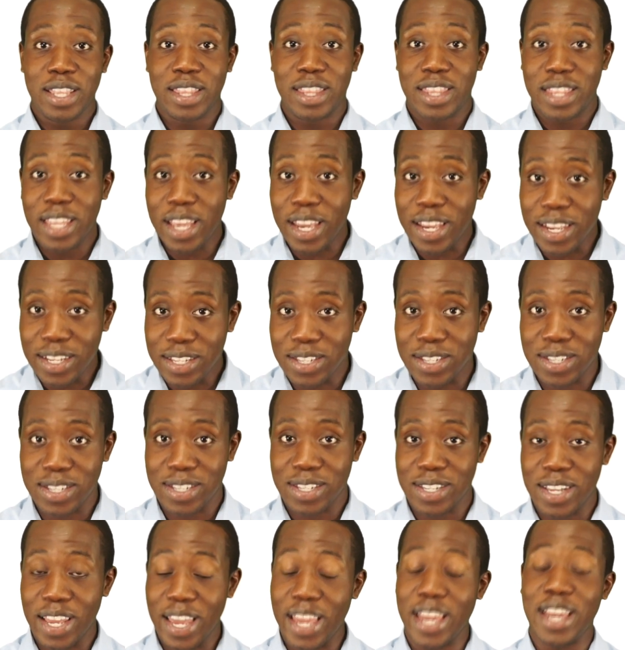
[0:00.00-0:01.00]

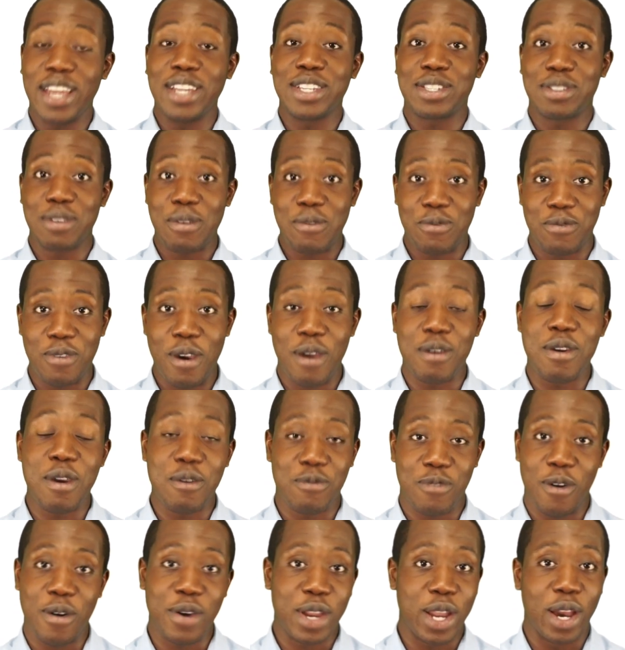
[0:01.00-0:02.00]
this is very,
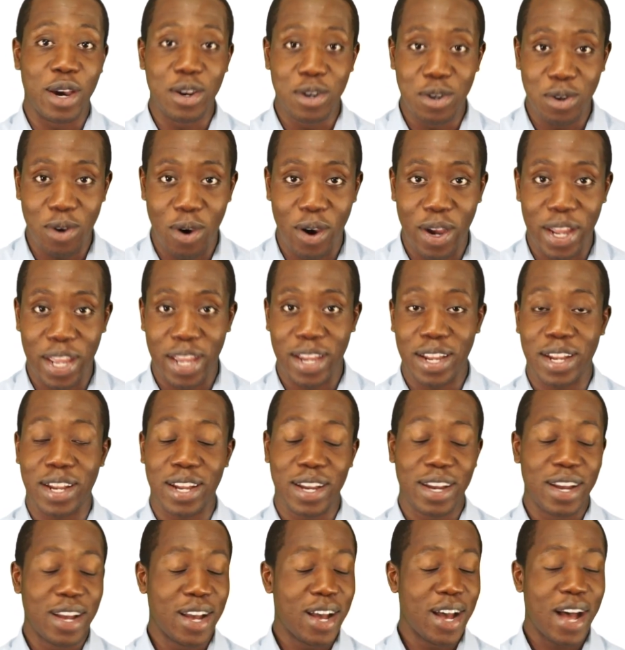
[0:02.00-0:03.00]
very annoying.
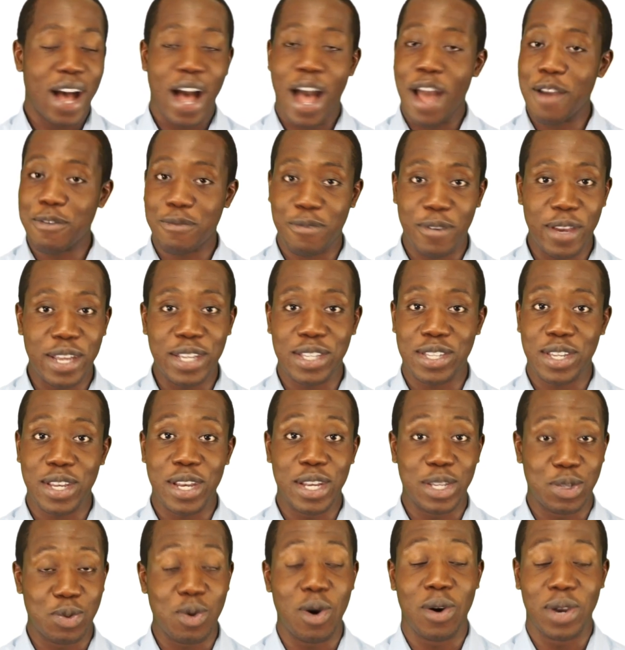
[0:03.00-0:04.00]
I face it
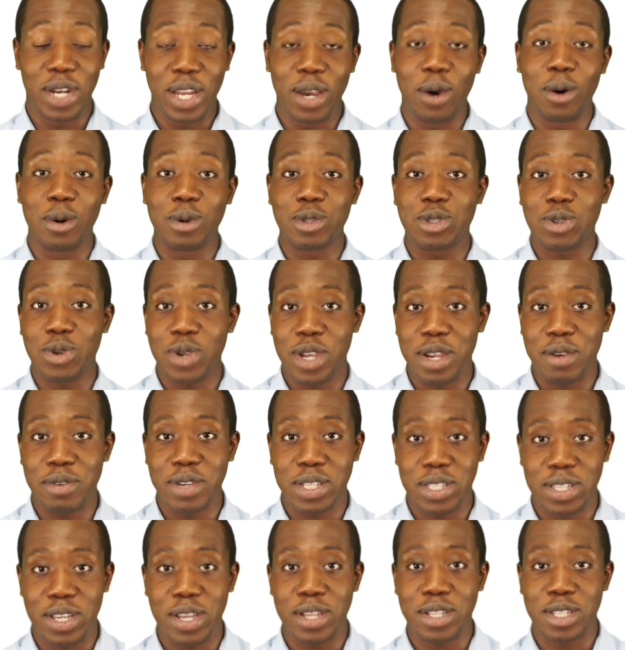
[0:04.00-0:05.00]
as well, and it also
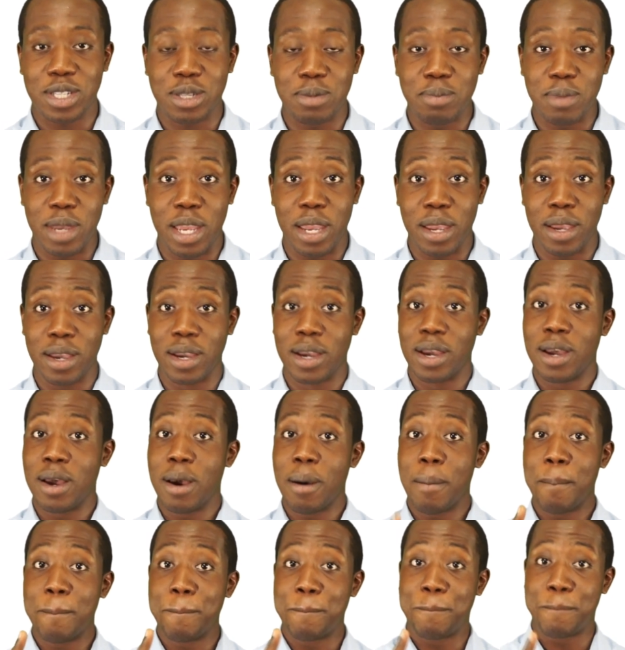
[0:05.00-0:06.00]
irritates me,
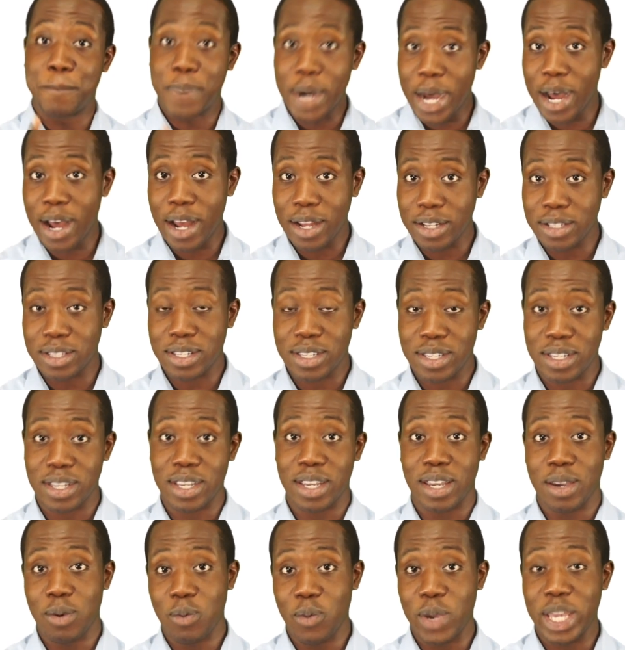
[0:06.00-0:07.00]
but
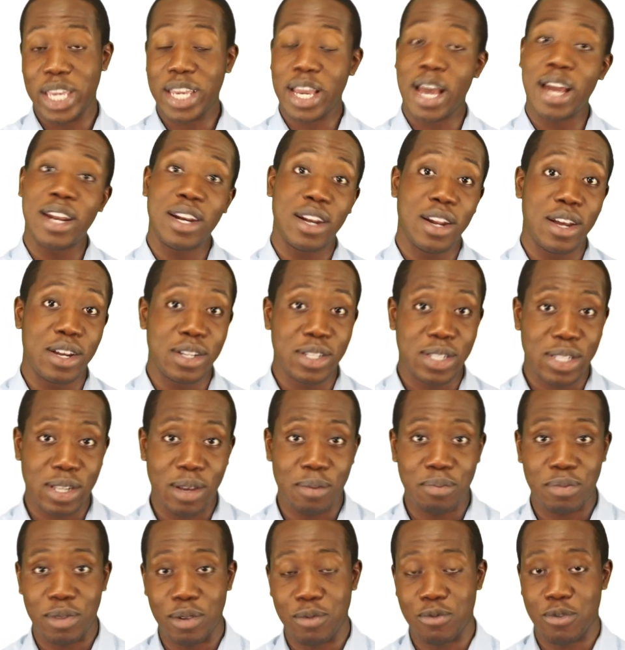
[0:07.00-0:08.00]
we can learn
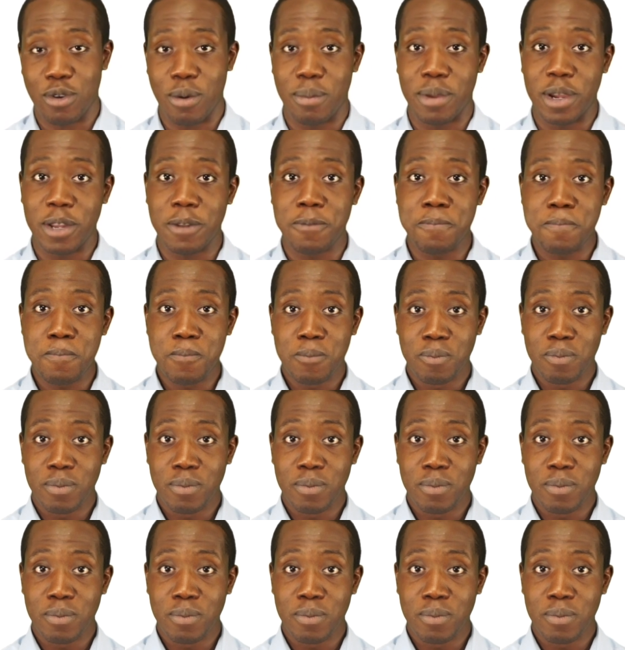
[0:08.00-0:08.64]
something from it.